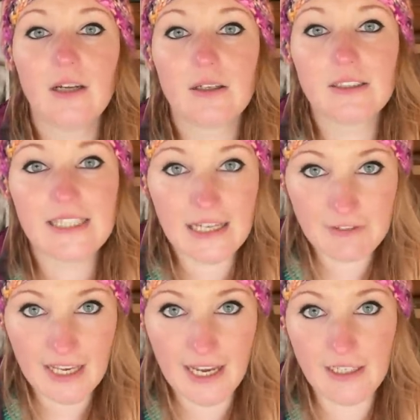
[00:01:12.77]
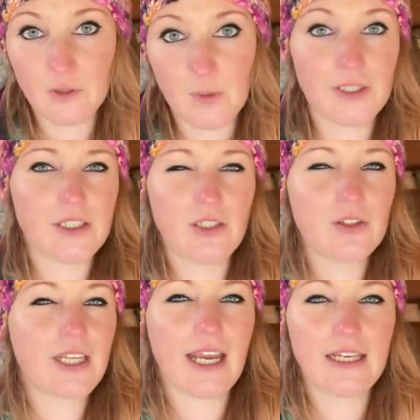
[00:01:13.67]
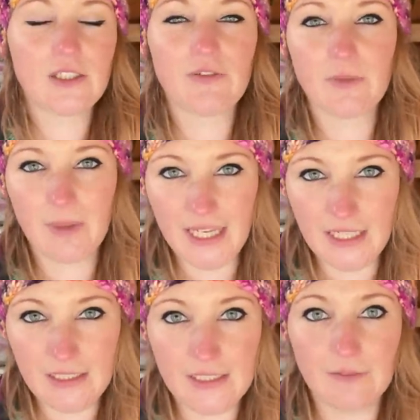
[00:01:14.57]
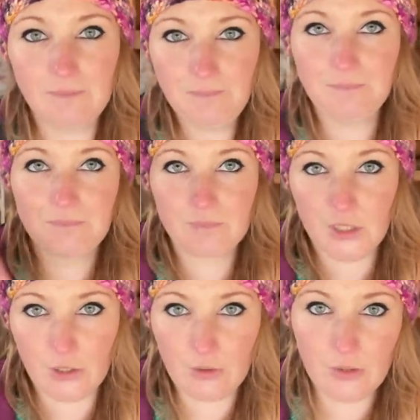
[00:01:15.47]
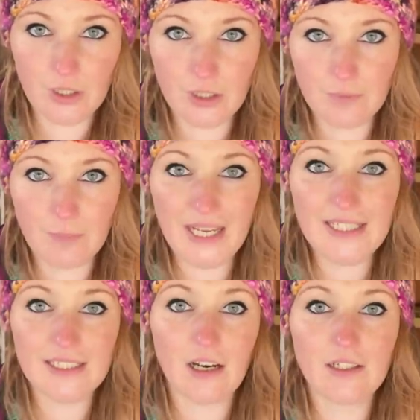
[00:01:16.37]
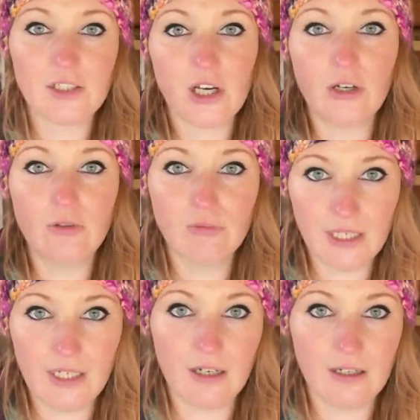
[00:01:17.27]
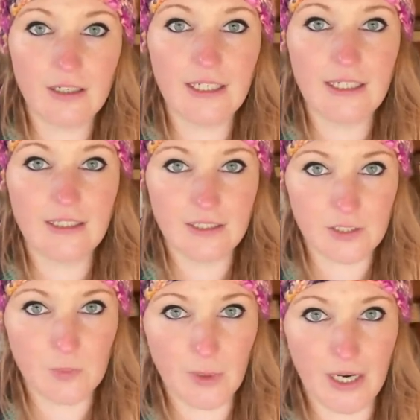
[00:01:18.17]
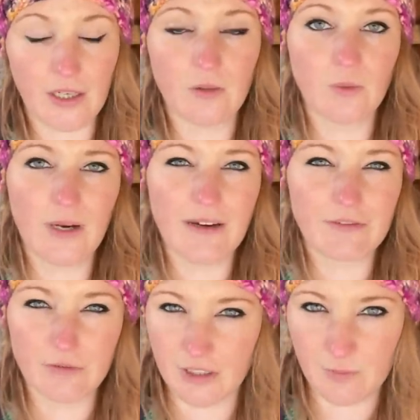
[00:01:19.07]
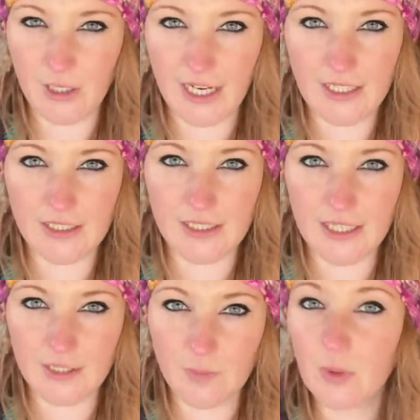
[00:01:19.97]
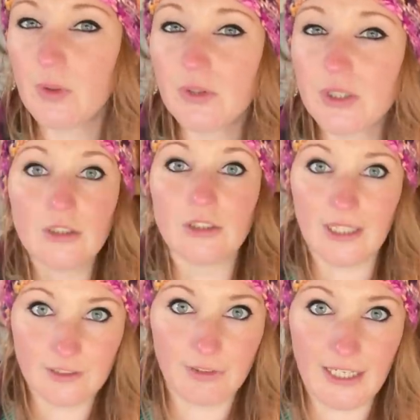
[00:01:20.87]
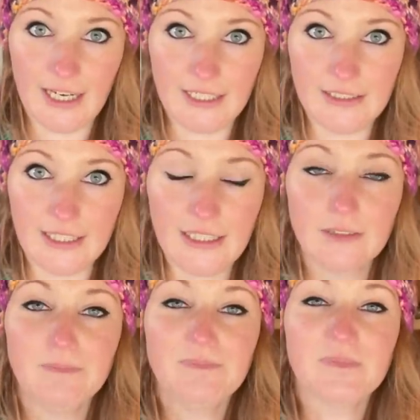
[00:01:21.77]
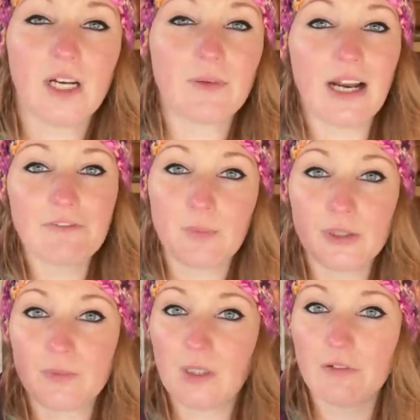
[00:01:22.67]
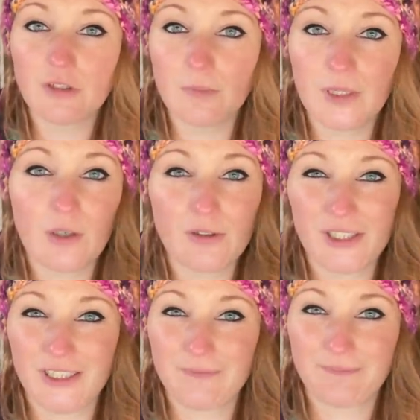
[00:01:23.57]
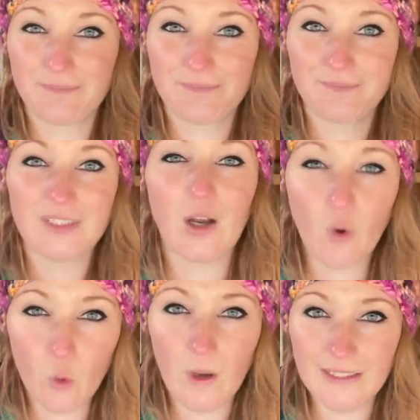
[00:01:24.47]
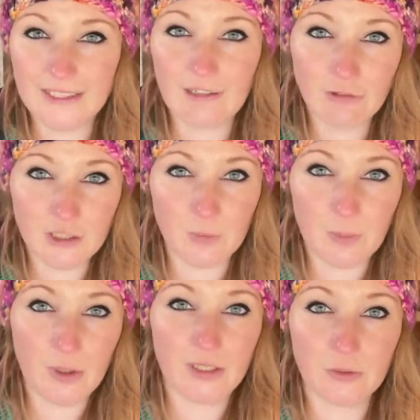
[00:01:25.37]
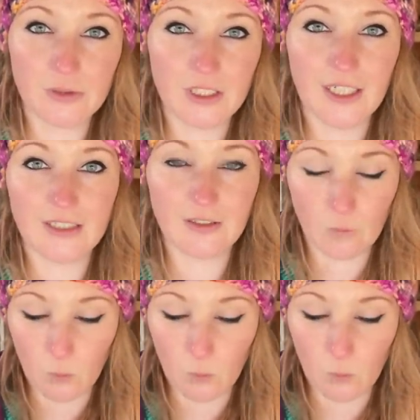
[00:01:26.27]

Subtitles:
save the canes because I use the canes for the peas. So the peas that I sow really early this spring will have the raspberry canes as their supports. So that's really handy. I'm going to have to put some gloves on because I always get raspberry prickles like